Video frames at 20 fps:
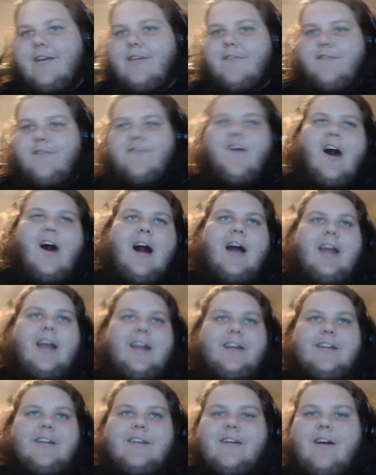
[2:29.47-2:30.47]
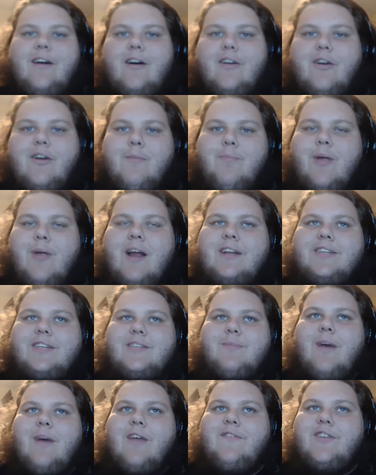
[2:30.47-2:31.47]
Fine, I'll go
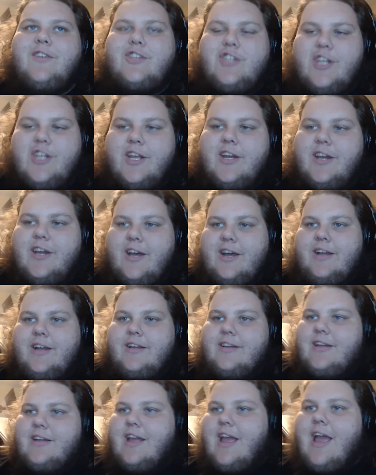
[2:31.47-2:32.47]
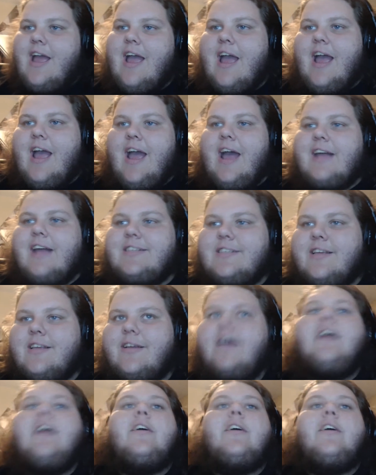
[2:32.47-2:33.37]
practice my Vegeta, ass.